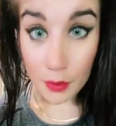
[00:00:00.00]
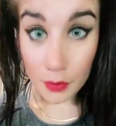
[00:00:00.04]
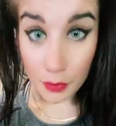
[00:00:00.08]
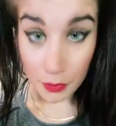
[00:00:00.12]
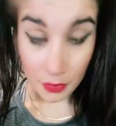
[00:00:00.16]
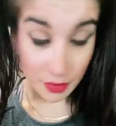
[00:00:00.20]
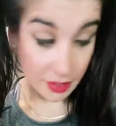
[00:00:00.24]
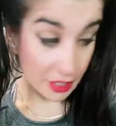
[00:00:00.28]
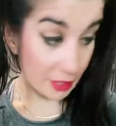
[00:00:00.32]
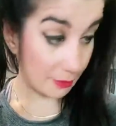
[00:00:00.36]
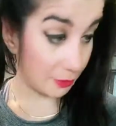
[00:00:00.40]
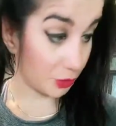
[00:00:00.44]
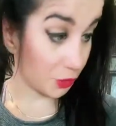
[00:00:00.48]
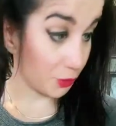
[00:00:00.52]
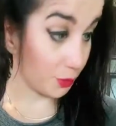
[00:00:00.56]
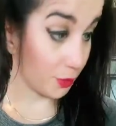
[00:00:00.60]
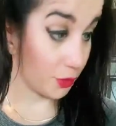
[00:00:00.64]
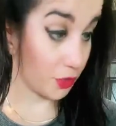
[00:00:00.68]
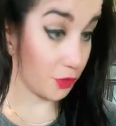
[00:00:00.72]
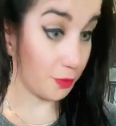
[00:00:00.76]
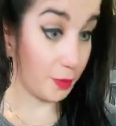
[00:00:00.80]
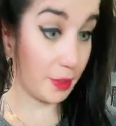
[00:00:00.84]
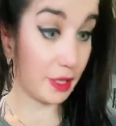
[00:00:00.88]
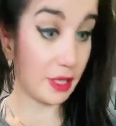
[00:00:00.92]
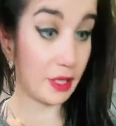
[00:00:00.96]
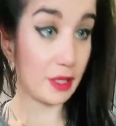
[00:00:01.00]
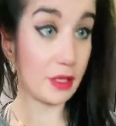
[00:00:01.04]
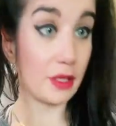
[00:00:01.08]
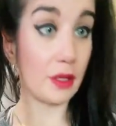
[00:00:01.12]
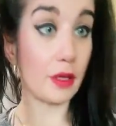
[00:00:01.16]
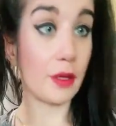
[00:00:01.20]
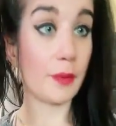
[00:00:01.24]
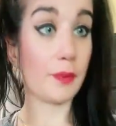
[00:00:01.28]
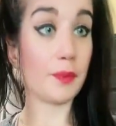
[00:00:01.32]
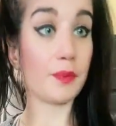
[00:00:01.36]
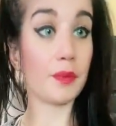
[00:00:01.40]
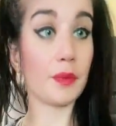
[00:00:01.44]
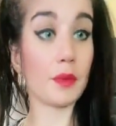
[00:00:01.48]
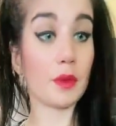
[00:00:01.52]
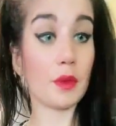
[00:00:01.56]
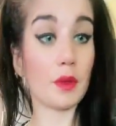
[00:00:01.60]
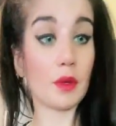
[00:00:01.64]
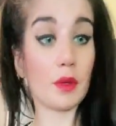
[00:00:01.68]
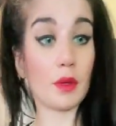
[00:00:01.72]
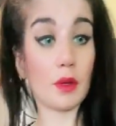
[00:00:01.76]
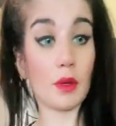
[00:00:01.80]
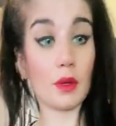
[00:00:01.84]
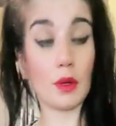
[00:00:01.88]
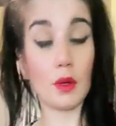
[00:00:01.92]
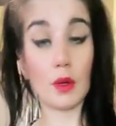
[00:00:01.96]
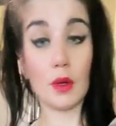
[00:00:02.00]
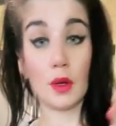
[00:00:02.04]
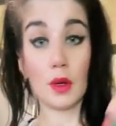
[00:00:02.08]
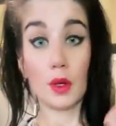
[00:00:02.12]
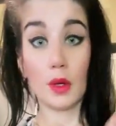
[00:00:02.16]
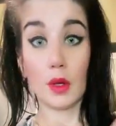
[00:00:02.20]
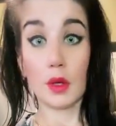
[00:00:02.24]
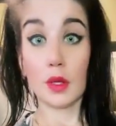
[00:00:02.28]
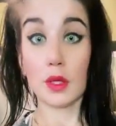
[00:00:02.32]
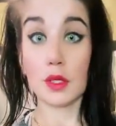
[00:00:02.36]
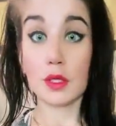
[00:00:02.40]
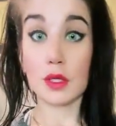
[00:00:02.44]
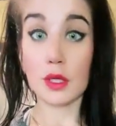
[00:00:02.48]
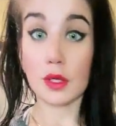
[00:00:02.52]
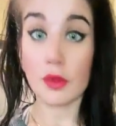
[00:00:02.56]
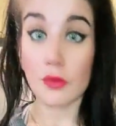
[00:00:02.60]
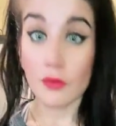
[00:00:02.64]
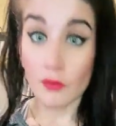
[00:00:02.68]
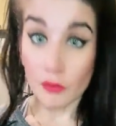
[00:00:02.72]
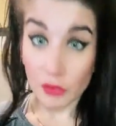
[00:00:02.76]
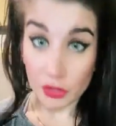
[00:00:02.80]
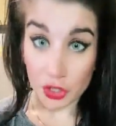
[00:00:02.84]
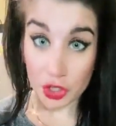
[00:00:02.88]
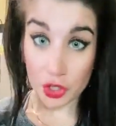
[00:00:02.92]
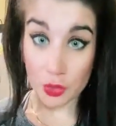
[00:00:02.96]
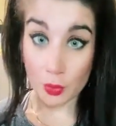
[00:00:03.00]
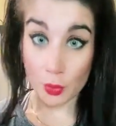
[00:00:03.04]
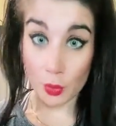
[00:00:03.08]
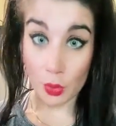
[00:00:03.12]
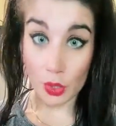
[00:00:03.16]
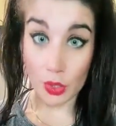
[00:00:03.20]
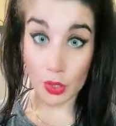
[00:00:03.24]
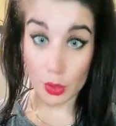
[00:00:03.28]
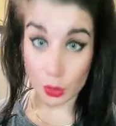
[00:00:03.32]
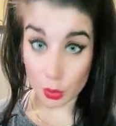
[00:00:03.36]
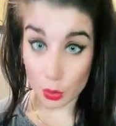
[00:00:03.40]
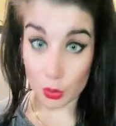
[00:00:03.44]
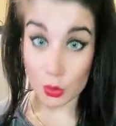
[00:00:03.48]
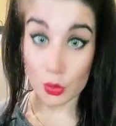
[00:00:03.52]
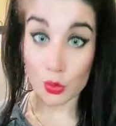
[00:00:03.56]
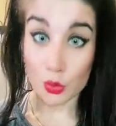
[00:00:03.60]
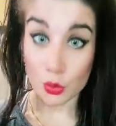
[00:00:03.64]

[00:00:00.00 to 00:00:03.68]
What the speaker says: 3 tablespoons of baking soda. Let's get vegetable oil.